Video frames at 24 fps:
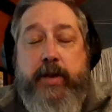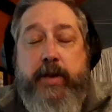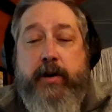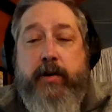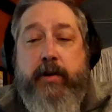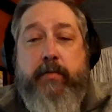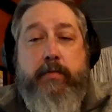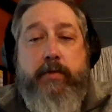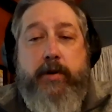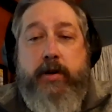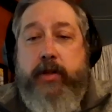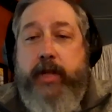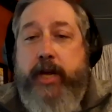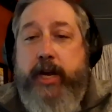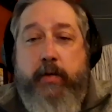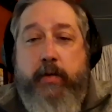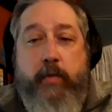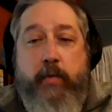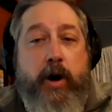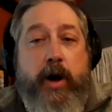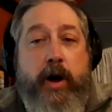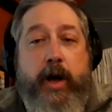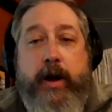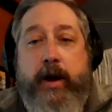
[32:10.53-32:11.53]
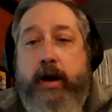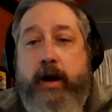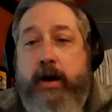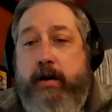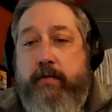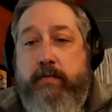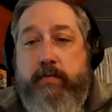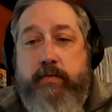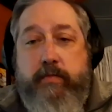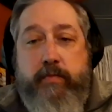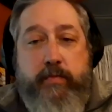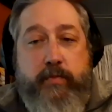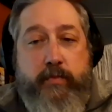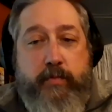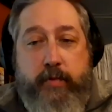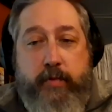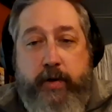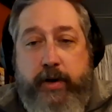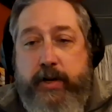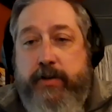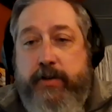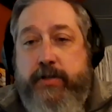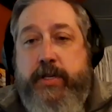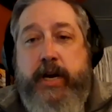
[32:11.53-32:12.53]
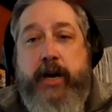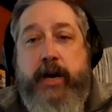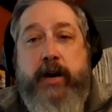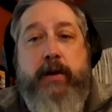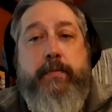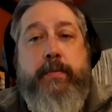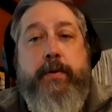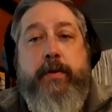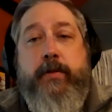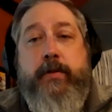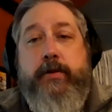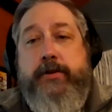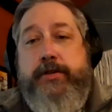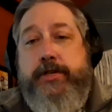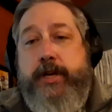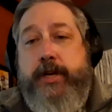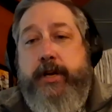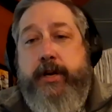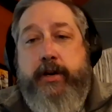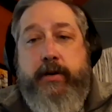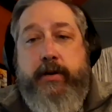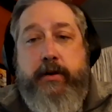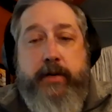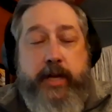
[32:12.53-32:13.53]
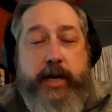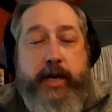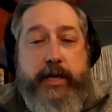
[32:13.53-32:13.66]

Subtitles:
You know, clean water, reduce air pollution,